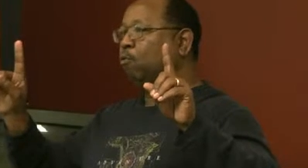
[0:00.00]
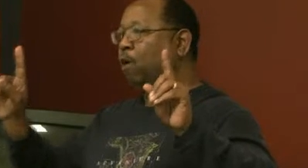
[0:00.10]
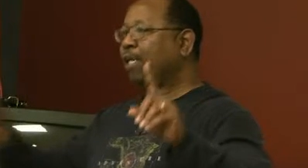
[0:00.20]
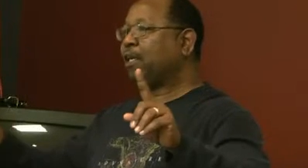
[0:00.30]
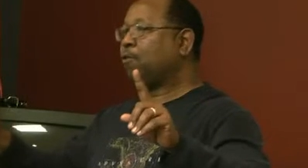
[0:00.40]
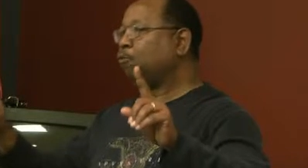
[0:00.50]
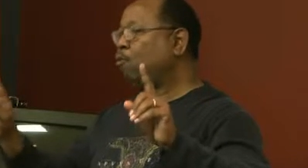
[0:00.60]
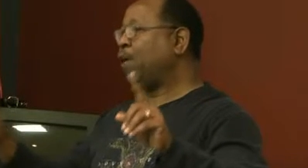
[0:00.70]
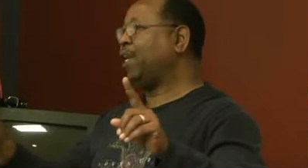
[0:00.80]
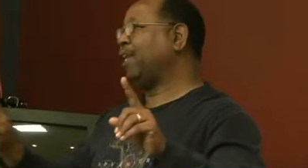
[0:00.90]

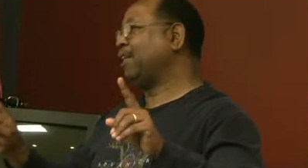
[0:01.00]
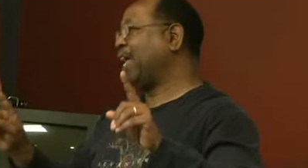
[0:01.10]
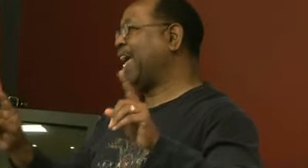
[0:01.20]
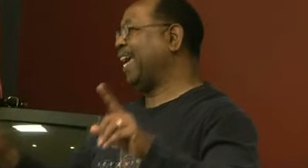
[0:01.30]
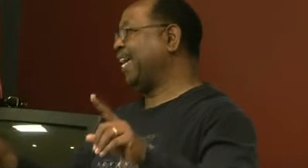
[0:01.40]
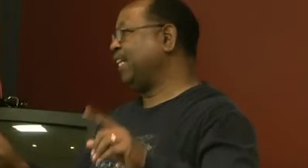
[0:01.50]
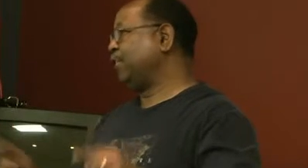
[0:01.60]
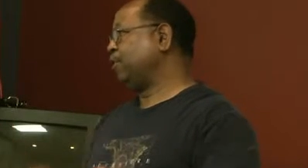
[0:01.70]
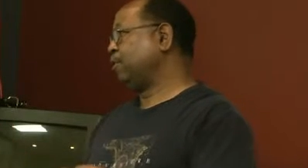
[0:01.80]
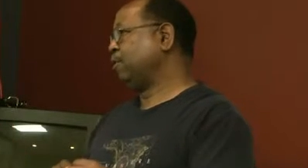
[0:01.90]
One
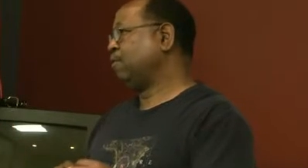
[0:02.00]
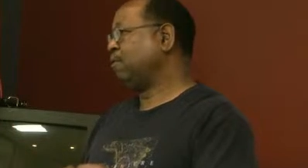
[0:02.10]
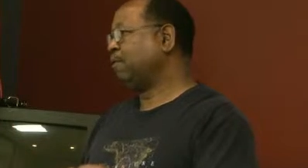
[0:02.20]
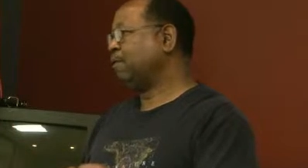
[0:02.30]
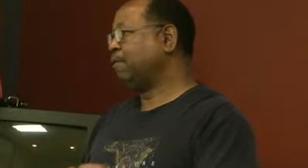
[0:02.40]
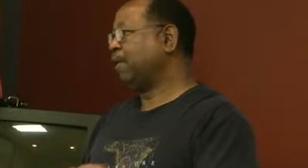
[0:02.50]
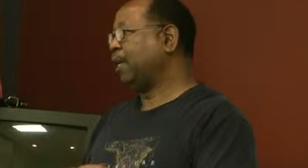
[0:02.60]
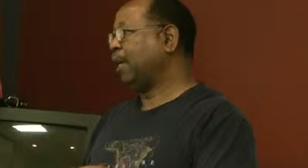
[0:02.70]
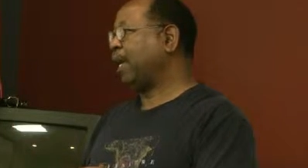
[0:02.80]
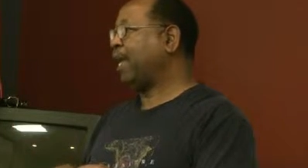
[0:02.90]
age,
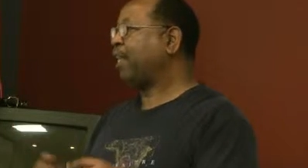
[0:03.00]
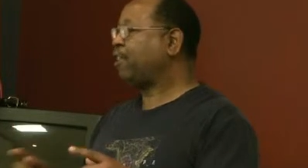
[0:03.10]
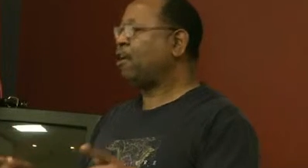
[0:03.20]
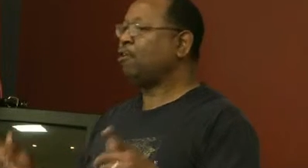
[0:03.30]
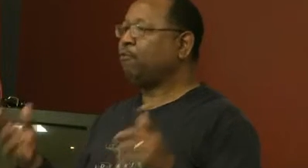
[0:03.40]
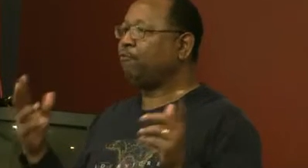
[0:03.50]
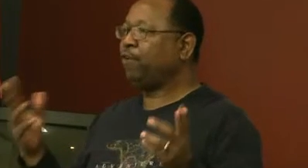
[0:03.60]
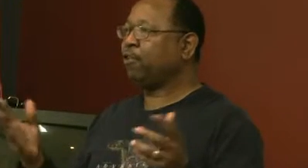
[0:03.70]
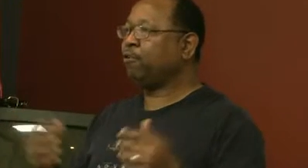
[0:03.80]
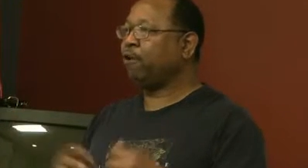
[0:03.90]
and I thought
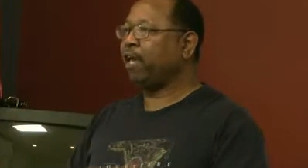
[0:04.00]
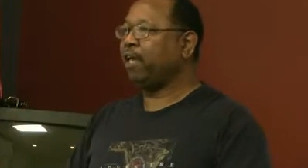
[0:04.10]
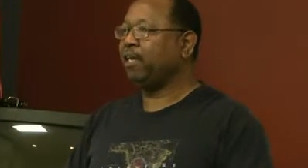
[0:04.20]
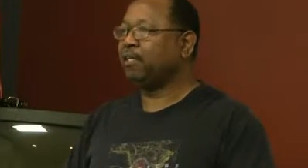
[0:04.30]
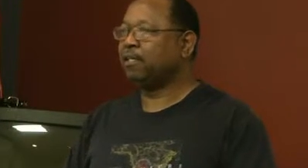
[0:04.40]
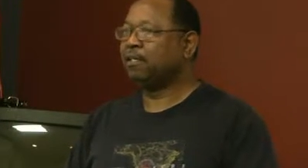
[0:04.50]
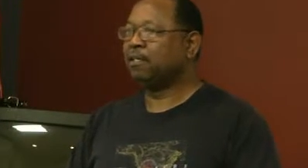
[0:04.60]
5th grade.